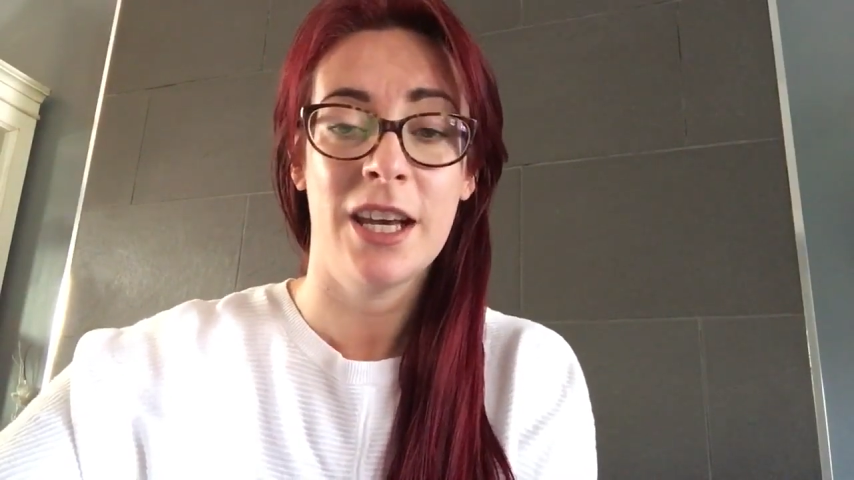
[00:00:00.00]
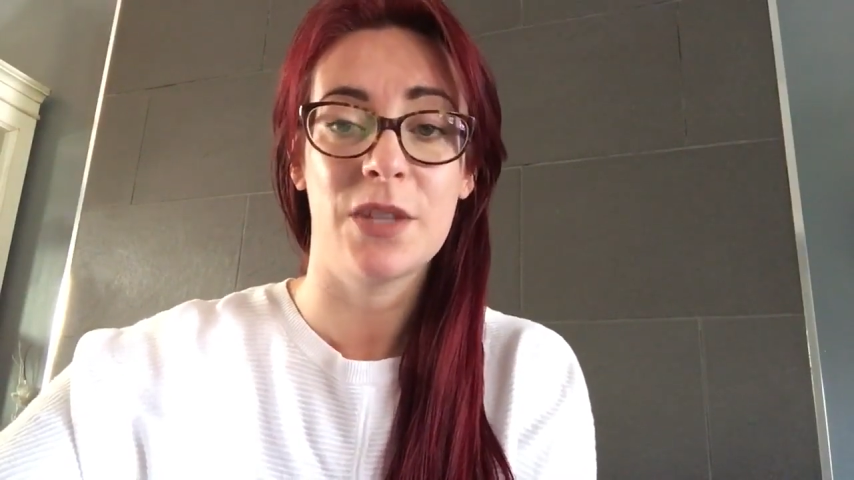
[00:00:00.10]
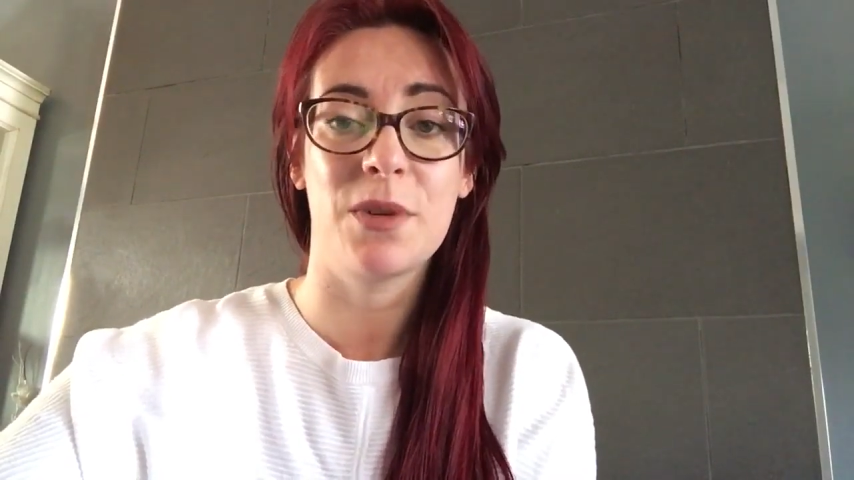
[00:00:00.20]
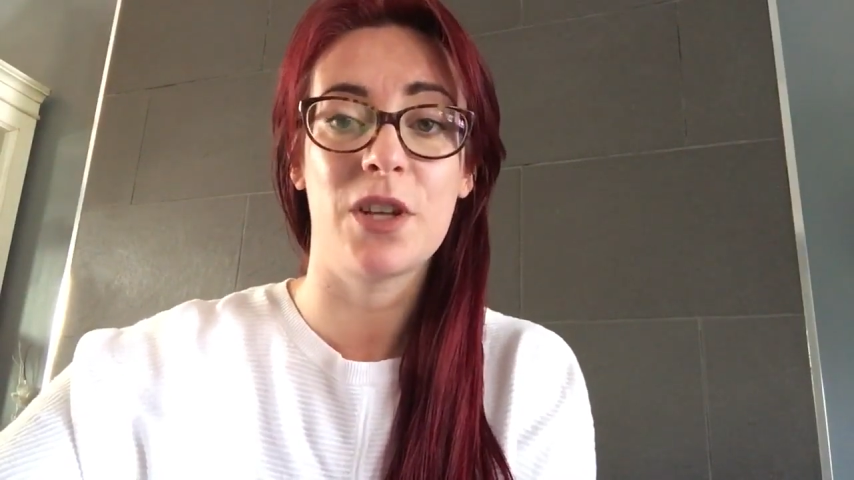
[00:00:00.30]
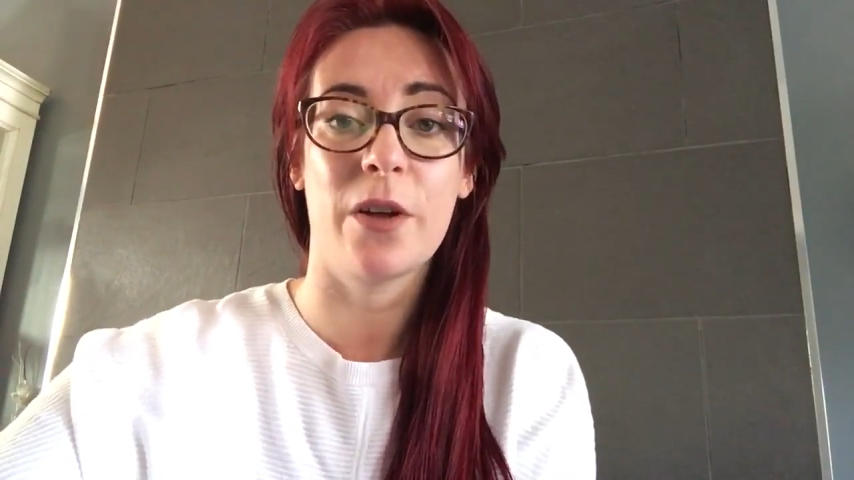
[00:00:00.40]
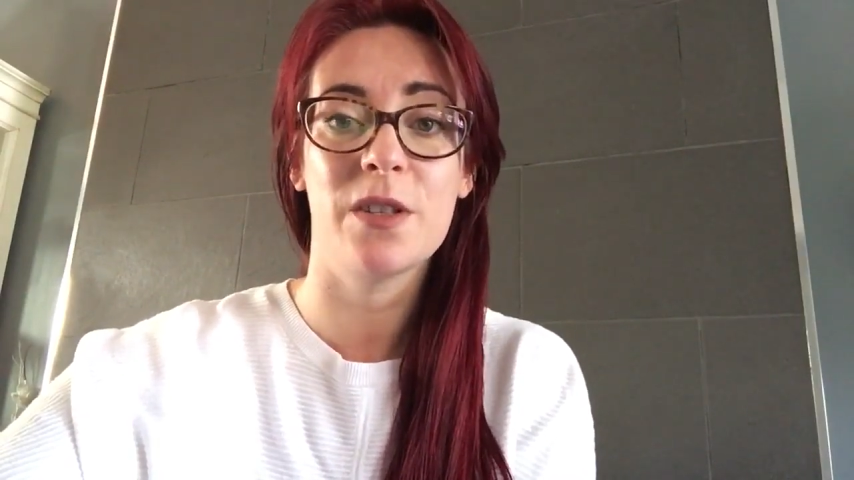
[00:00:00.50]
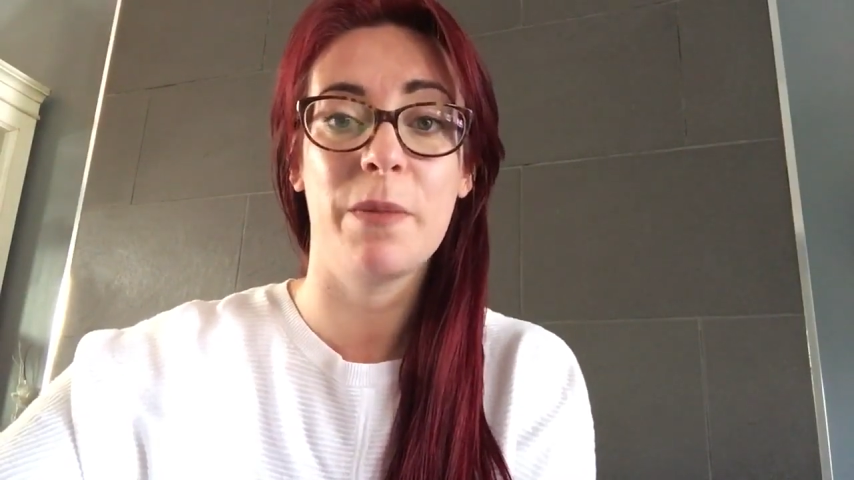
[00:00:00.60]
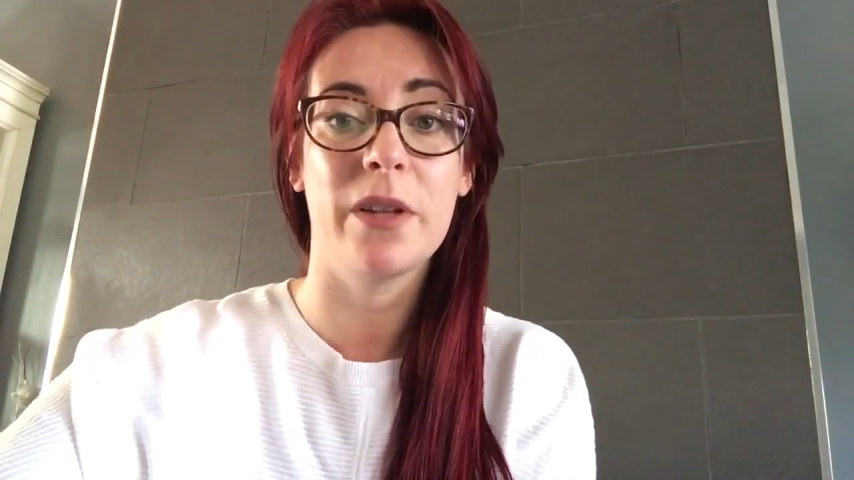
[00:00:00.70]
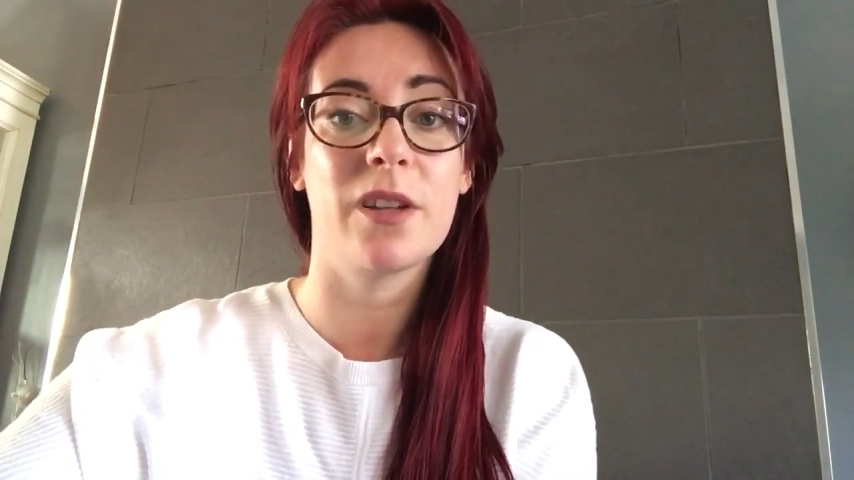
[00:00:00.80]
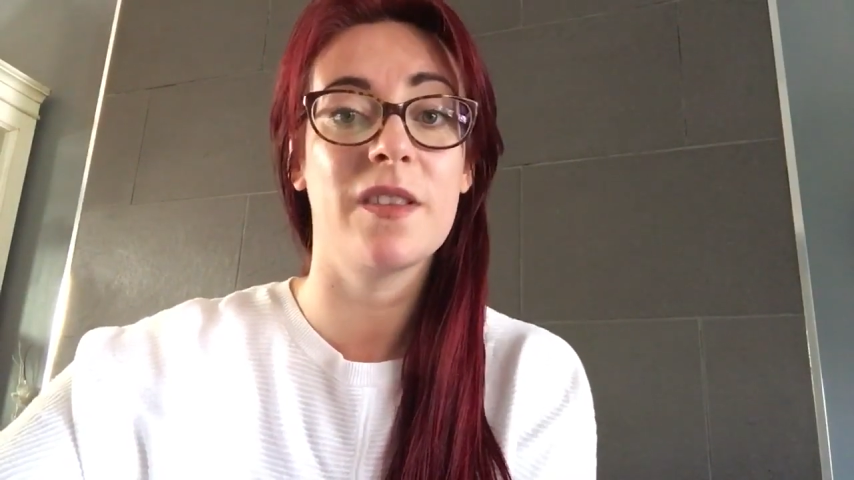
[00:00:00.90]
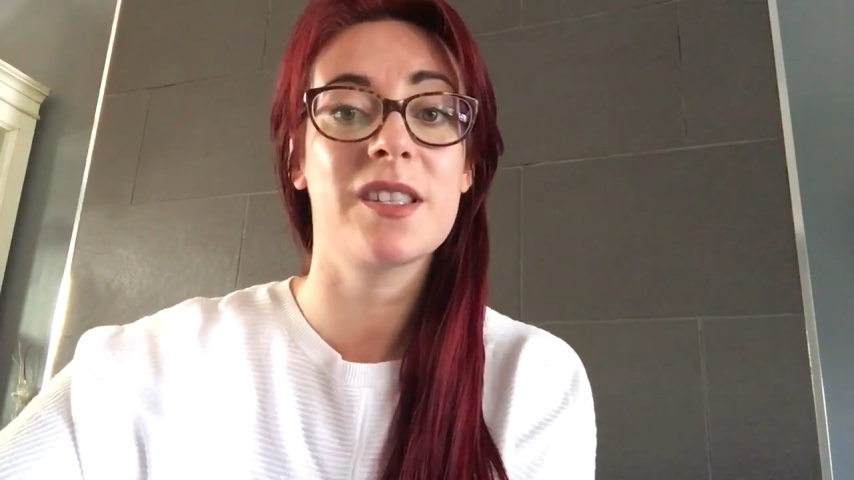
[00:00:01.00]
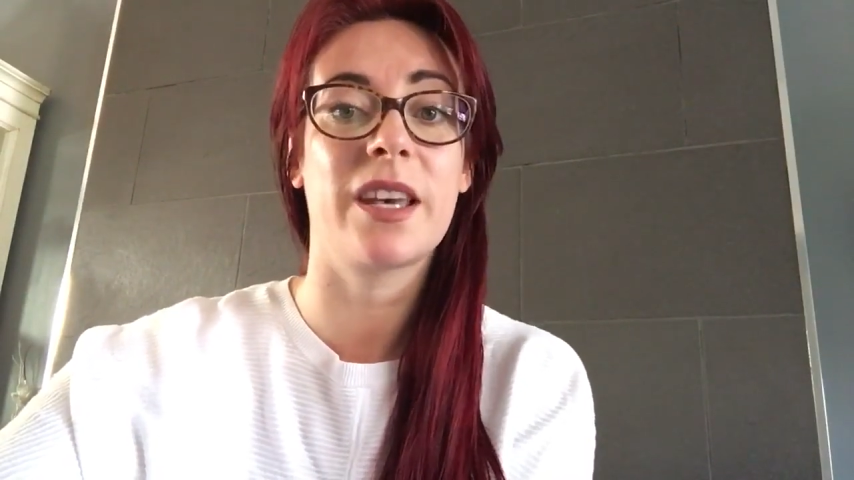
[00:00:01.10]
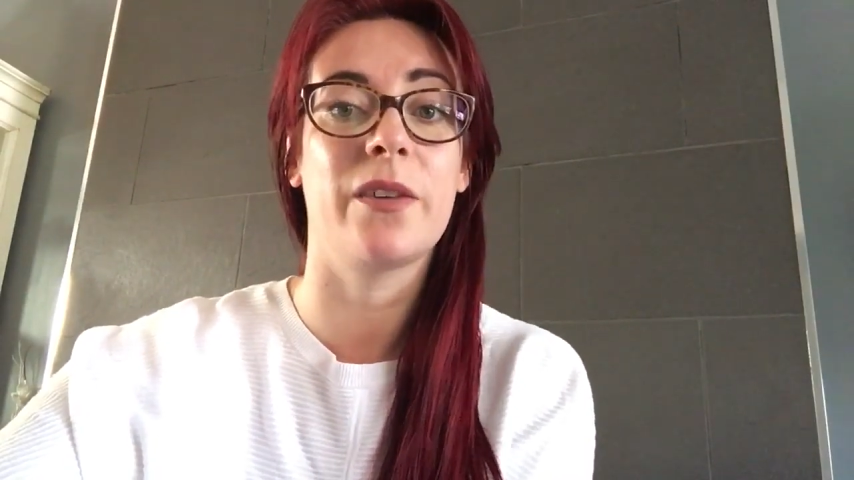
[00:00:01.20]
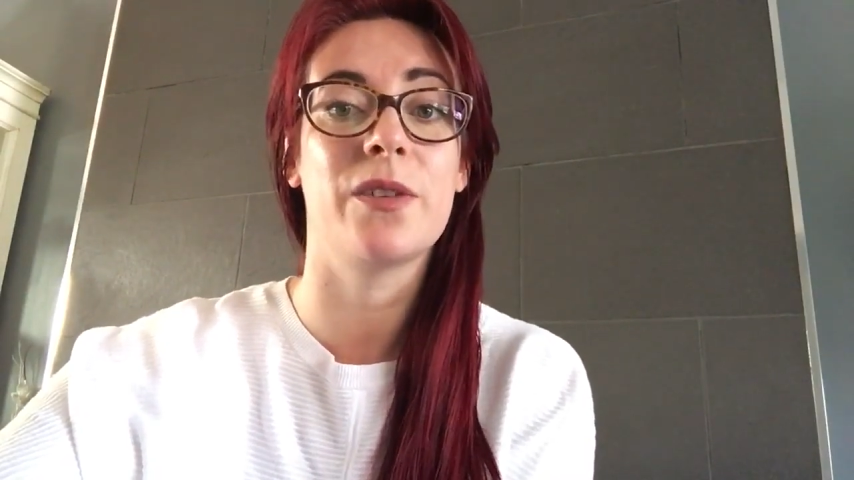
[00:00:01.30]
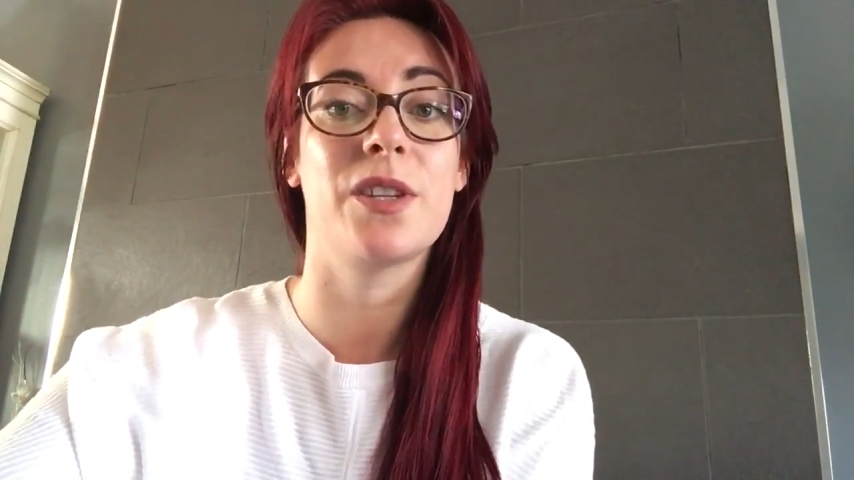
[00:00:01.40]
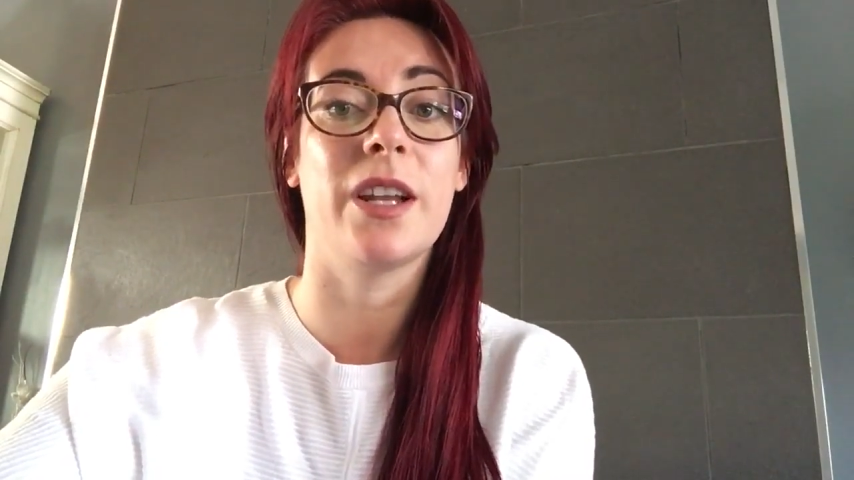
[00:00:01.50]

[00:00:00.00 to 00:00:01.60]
as we start to build on the skills